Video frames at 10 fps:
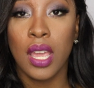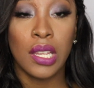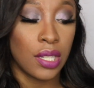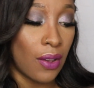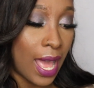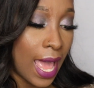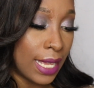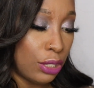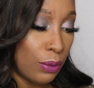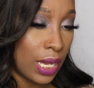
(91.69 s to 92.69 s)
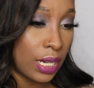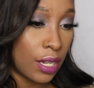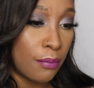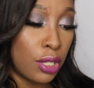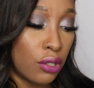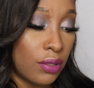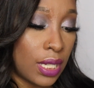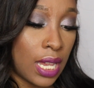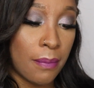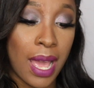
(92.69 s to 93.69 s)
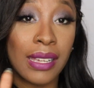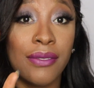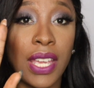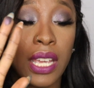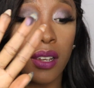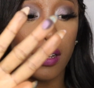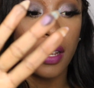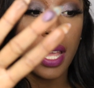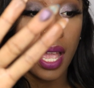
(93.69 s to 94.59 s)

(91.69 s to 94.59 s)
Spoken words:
so I had to end up using my finger,